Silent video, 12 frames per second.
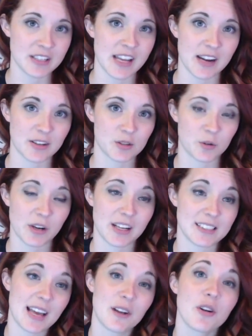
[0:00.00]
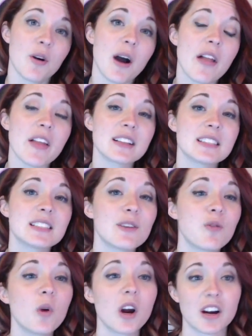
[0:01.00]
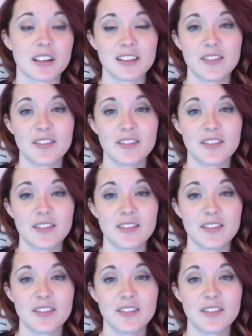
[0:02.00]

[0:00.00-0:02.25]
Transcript: DX Story because I don't know how that stuff works,